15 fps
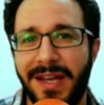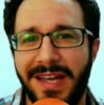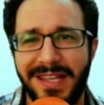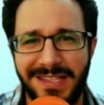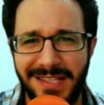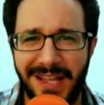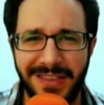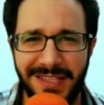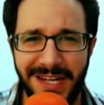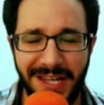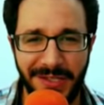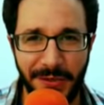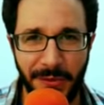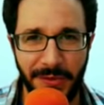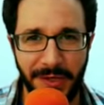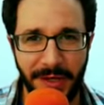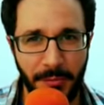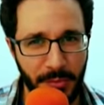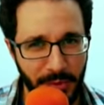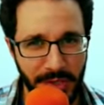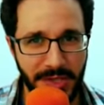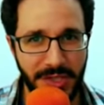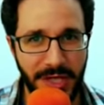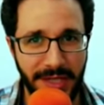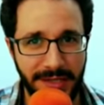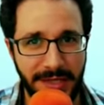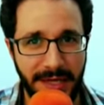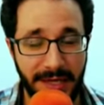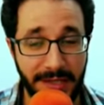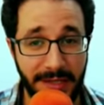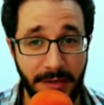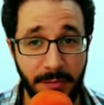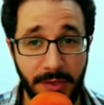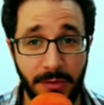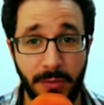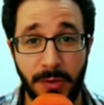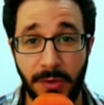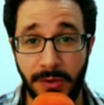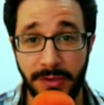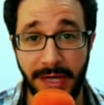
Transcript: it's not that I don't appreciate the academic world.